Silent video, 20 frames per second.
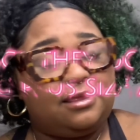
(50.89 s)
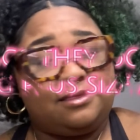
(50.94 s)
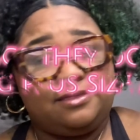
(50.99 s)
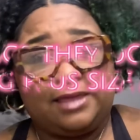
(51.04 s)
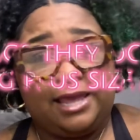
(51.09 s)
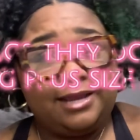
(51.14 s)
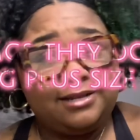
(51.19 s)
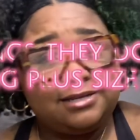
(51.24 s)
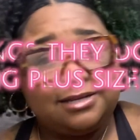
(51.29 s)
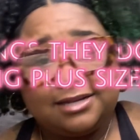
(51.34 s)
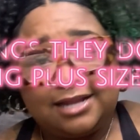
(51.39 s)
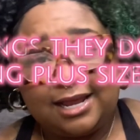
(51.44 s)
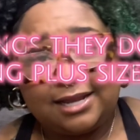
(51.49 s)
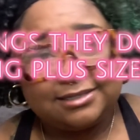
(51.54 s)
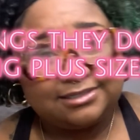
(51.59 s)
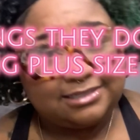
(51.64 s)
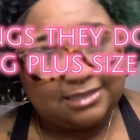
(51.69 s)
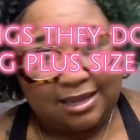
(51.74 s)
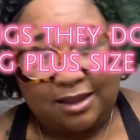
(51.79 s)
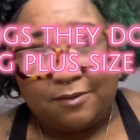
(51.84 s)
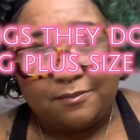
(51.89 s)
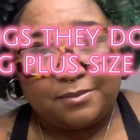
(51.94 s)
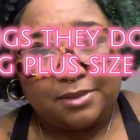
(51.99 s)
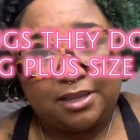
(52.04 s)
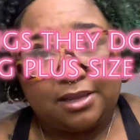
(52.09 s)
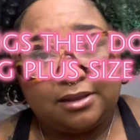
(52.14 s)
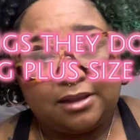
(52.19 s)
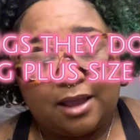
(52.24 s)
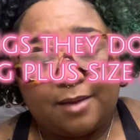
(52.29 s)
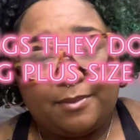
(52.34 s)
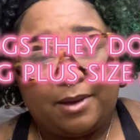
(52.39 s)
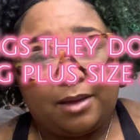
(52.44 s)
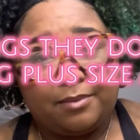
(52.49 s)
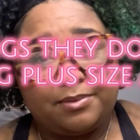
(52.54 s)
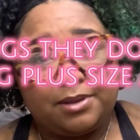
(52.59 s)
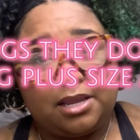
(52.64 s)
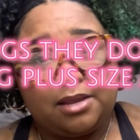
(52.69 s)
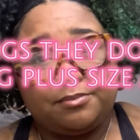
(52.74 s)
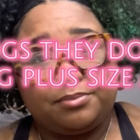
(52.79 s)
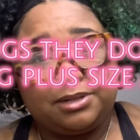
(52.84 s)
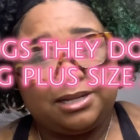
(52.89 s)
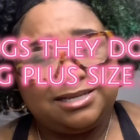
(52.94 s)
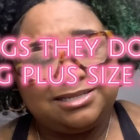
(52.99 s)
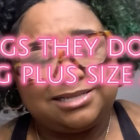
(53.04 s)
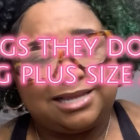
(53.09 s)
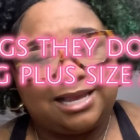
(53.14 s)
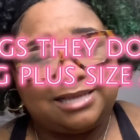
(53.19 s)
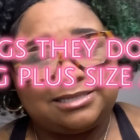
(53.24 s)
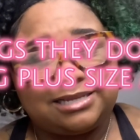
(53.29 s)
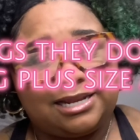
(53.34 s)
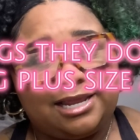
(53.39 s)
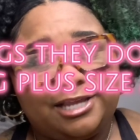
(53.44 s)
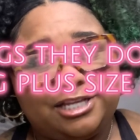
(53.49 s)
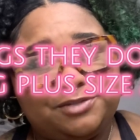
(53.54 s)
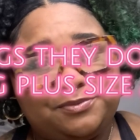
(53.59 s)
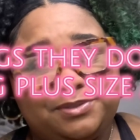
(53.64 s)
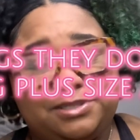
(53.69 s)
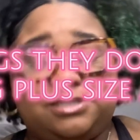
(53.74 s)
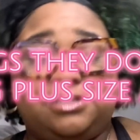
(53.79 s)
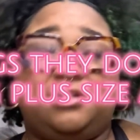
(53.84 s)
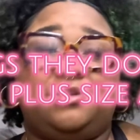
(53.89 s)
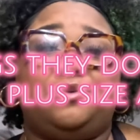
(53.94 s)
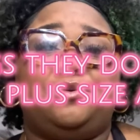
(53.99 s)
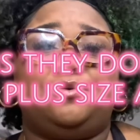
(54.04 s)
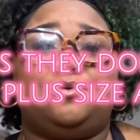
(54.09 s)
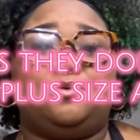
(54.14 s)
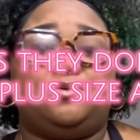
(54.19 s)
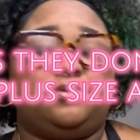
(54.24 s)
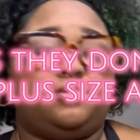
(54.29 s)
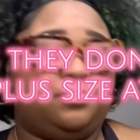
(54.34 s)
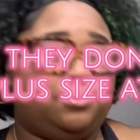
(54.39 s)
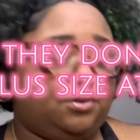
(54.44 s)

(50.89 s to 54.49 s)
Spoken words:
they did not tell me about being plus size at HBCU.